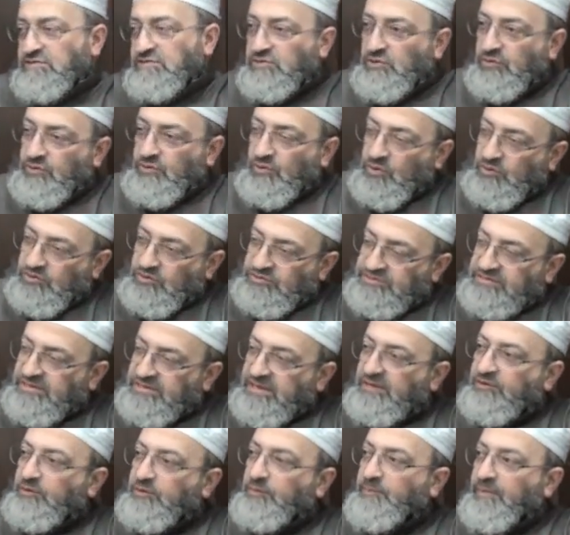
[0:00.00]
So those
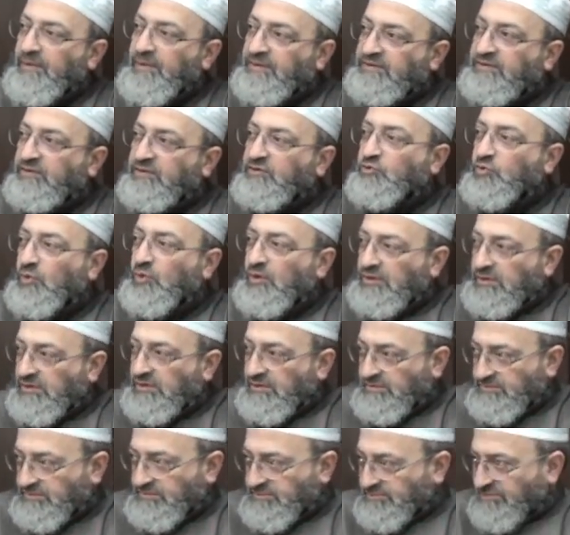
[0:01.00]
had repented to
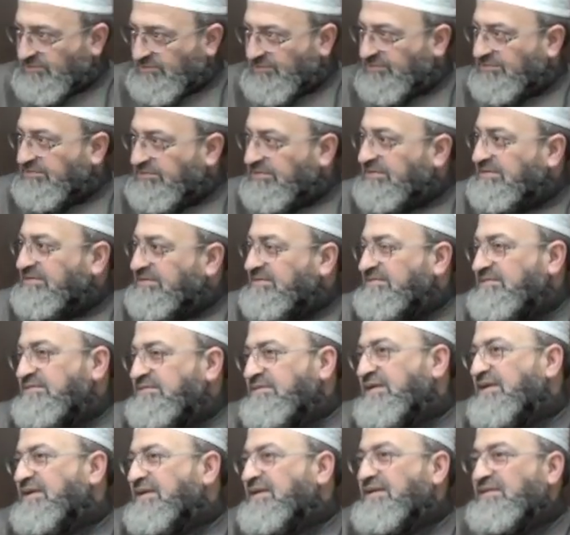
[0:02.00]
Allah. So
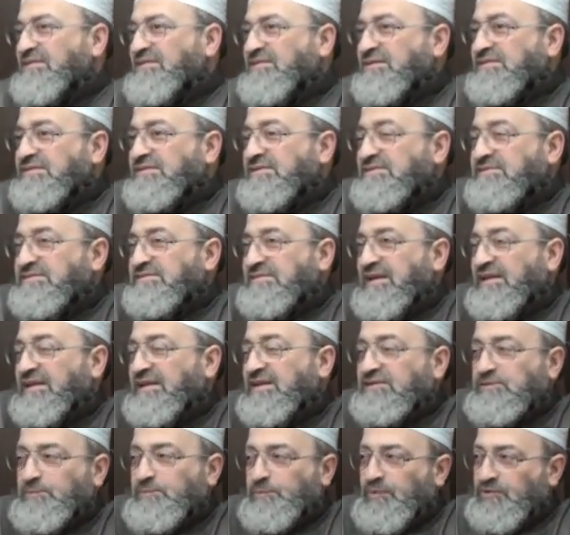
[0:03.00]
this is an
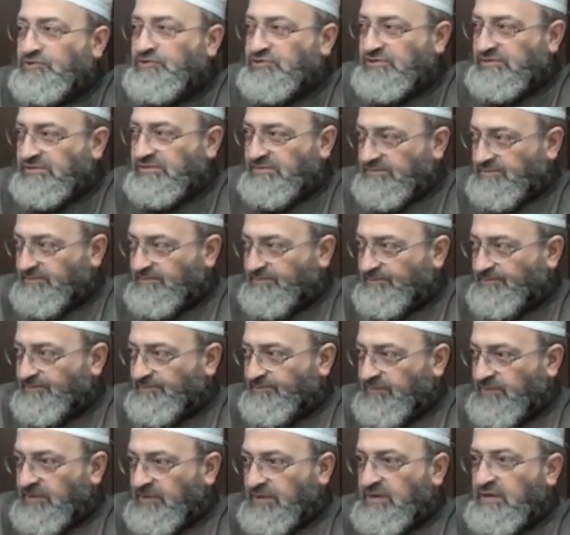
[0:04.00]
expression
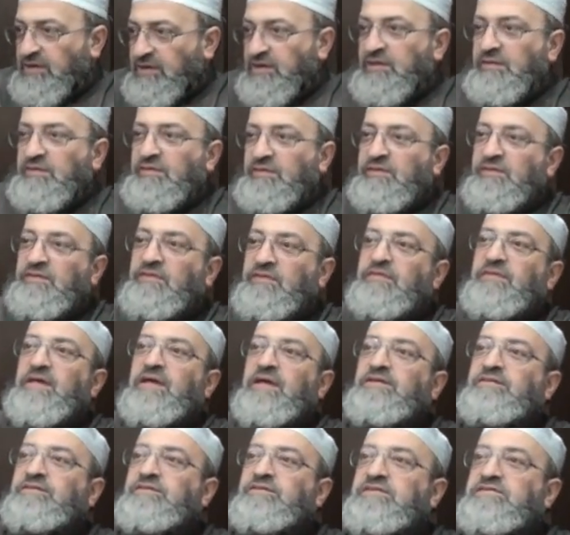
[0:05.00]

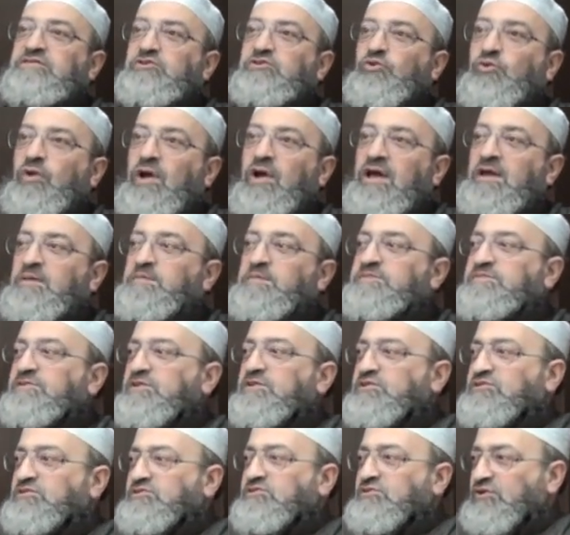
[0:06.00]
that describes
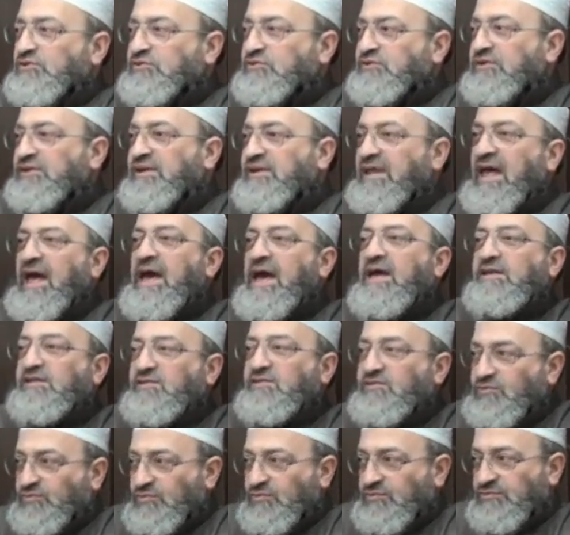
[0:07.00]
a certain
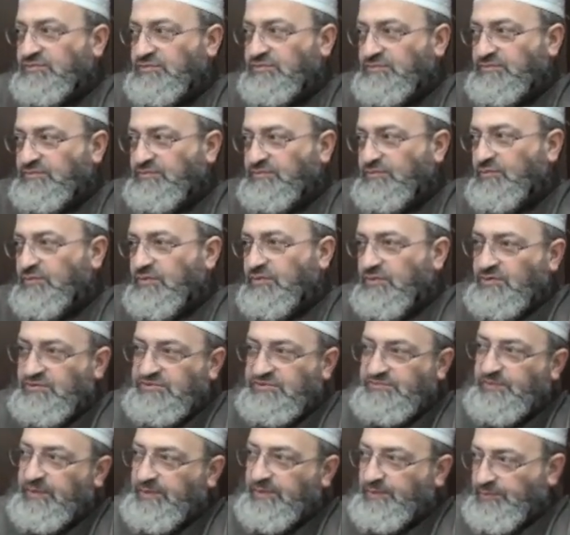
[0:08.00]
attitude with
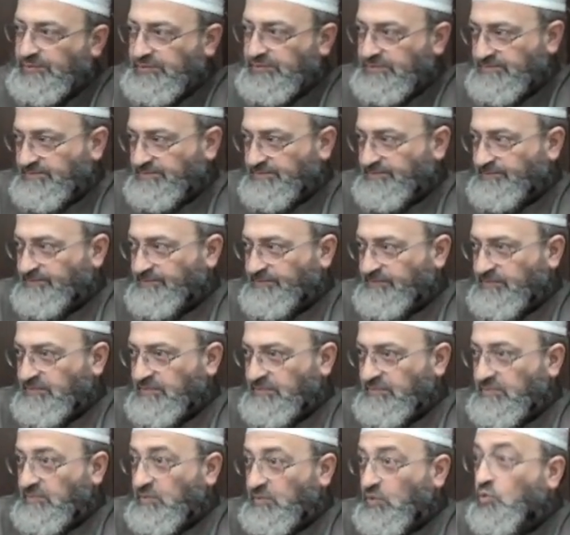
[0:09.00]
those people
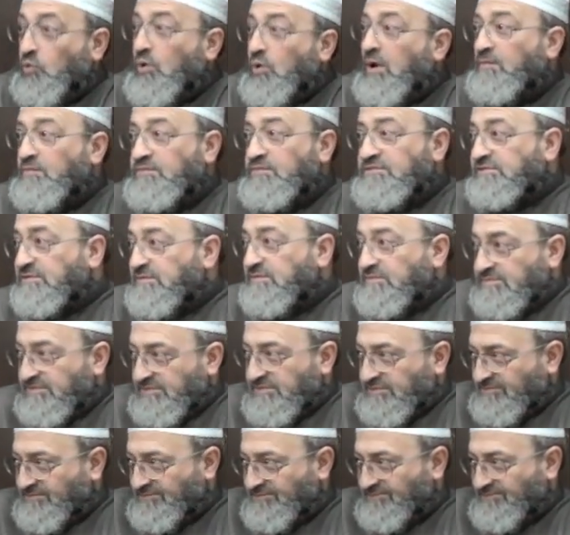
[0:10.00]
who are Muslims.